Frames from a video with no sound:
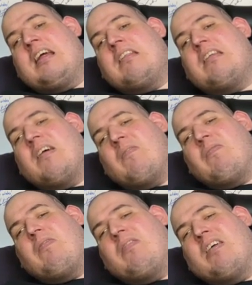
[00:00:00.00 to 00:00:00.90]
to
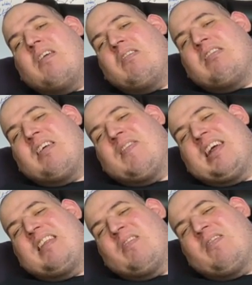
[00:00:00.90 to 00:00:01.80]
do some
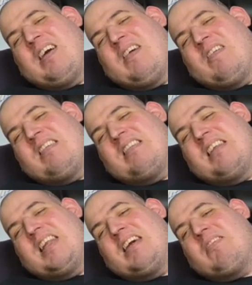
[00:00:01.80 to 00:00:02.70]
interference in
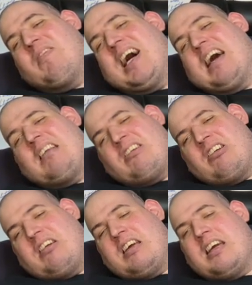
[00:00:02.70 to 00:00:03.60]
this
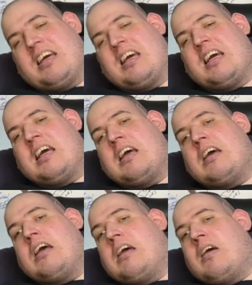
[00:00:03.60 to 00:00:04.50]
match.
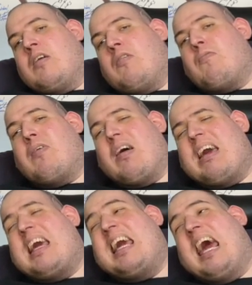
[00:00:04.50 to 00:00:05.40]
But
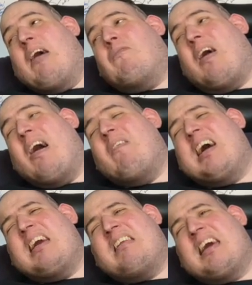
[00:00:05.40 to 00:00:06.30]
yeah, my
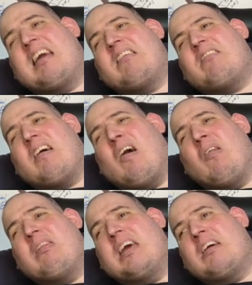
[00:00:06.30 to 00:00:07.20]
ratings
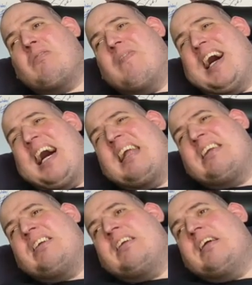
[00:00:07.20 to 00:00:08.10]
on this match,